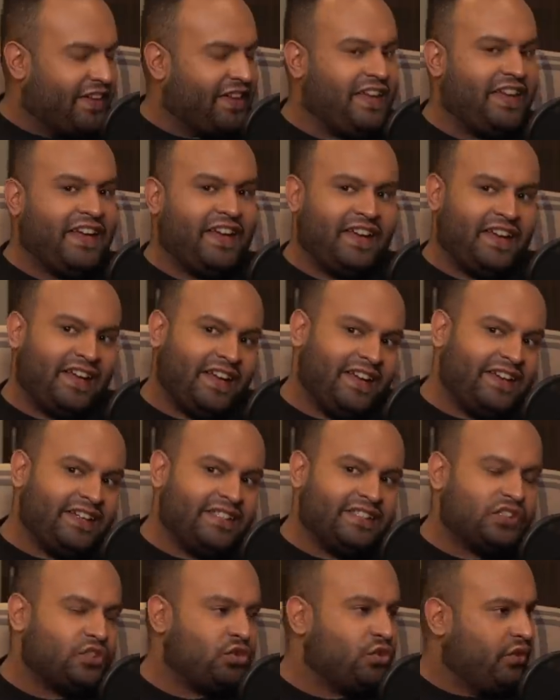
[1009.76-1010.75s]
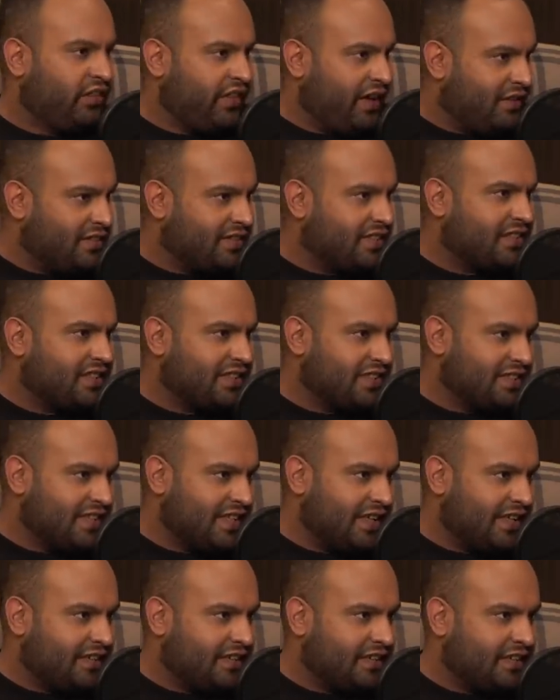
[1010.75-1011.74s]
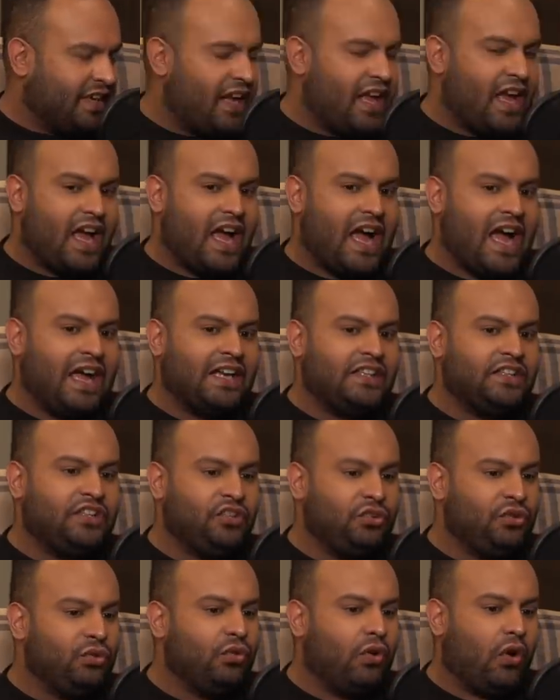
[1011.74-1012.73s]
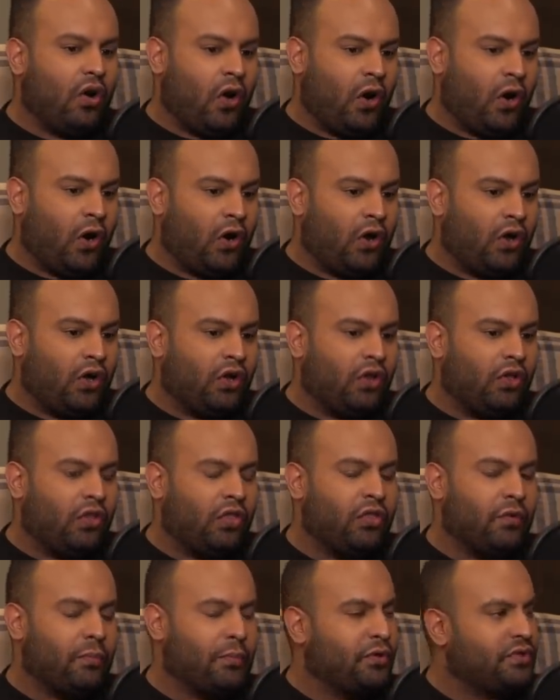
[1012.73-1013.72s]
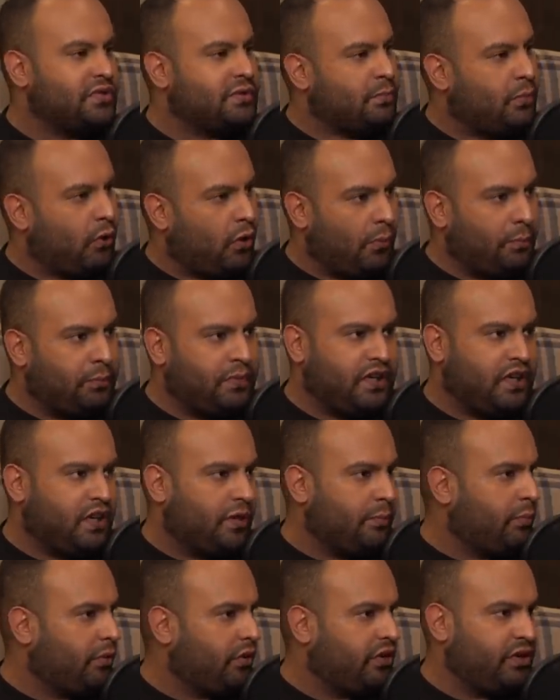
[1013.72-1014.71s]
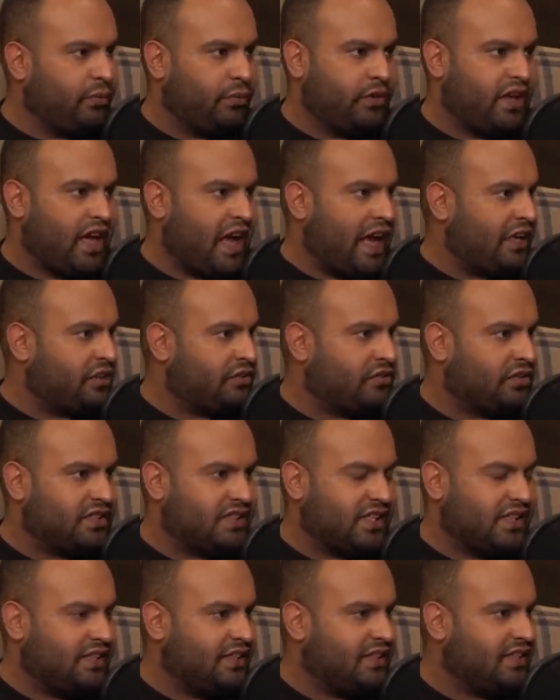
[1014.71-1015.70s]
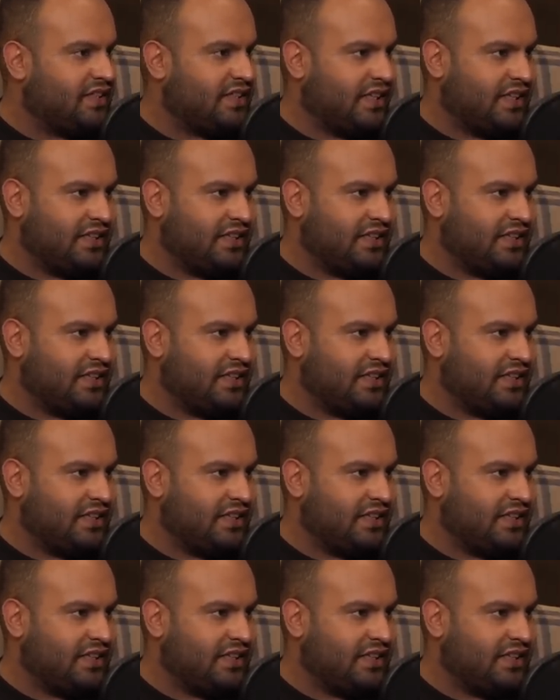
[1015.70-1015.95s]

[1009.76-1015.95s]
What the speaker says: The year is 2010, and you are the most popular Bollywood actress in this